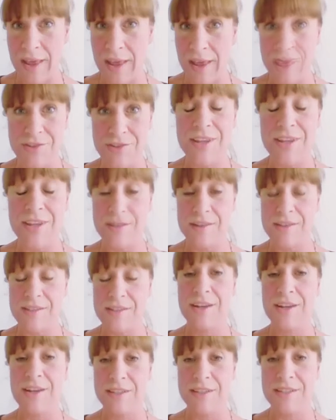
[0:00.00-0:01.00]
and acknowledge the
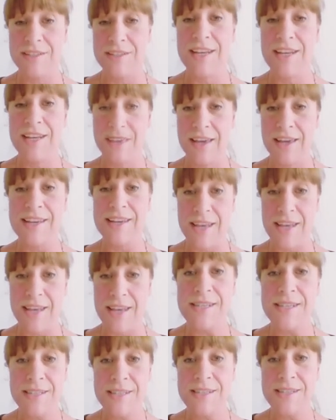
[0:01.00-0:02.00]
uncertainty that
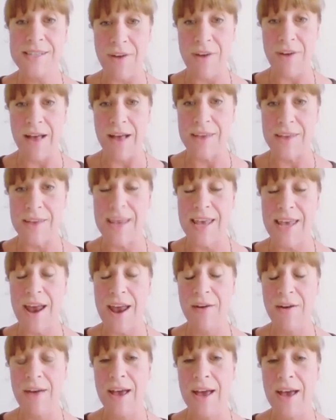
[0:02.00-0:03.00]
exists around this
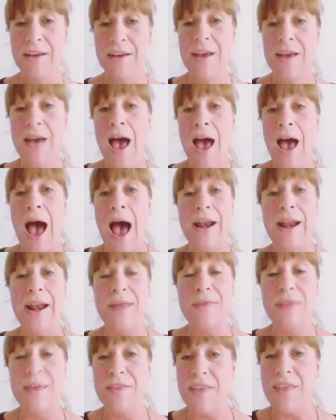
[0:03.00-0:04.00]
area.
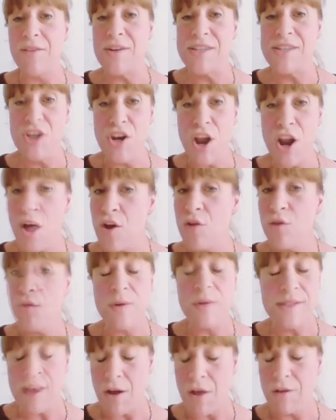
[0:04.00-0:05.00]
And I think there is no
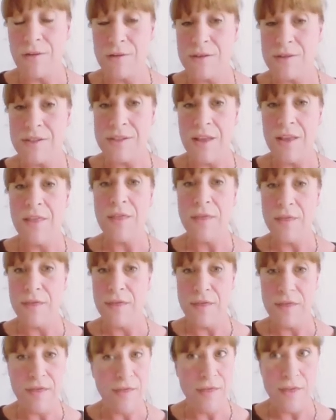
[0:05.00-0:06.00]
result
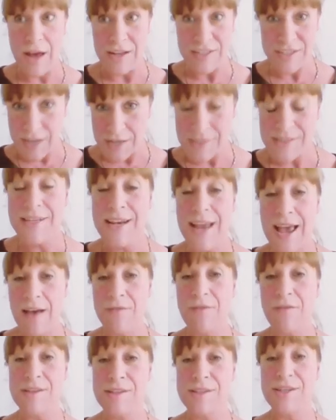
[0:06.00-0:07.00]
that doesn't
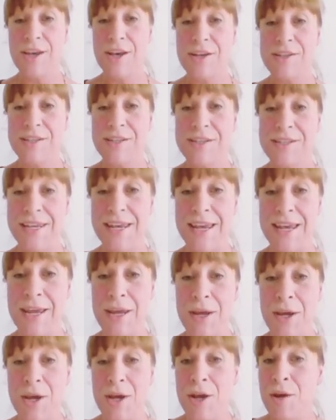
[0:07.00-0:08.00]
have
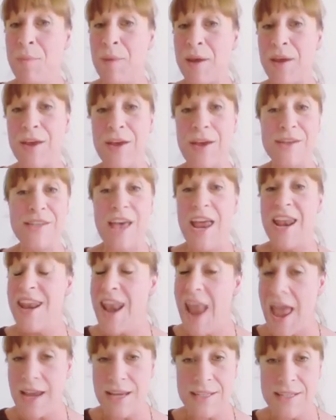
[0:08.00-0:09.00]
uncertainty, because a
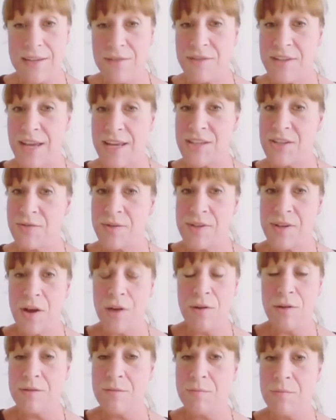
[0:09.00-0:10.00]
negative test
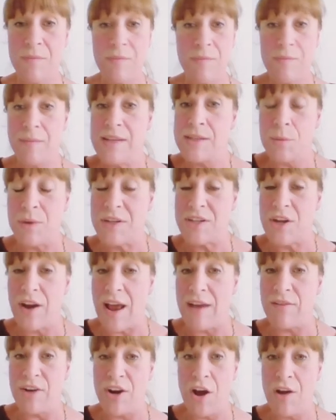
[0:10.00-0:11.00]
result means that we
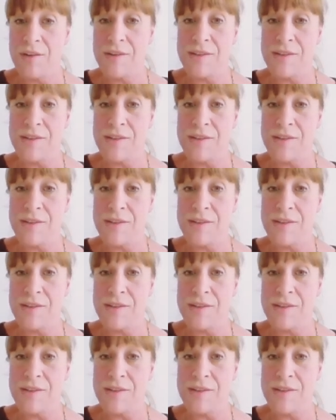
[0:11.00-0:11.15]
don't have an